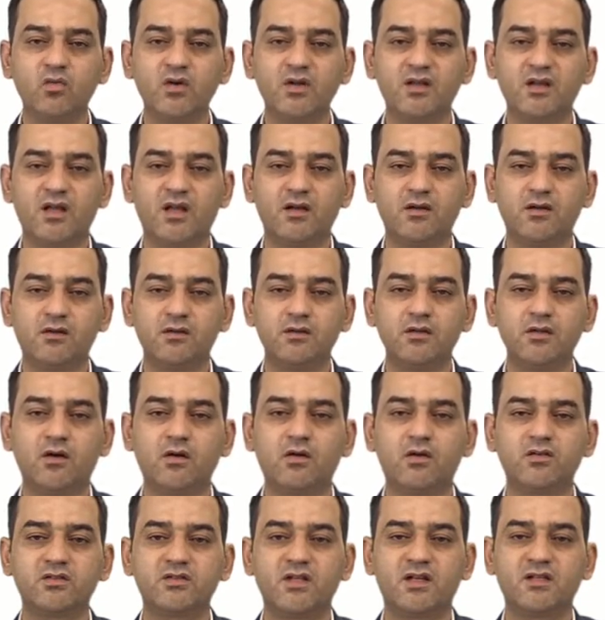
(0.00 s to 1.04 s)
with an
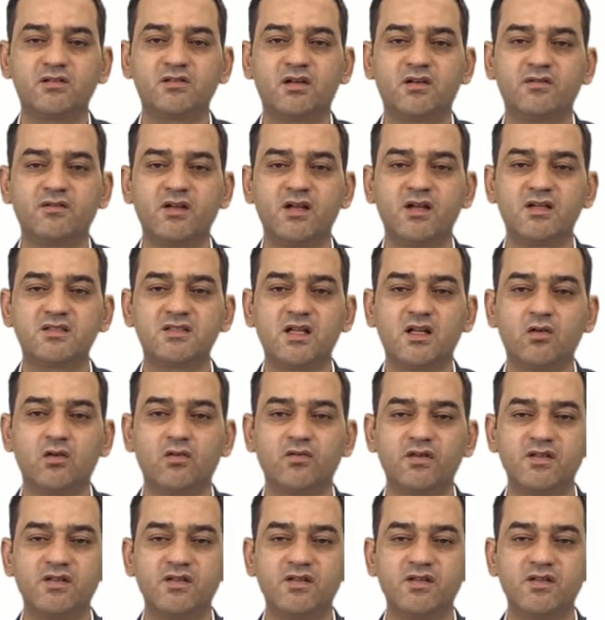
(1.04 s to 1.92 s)
in-order traversal of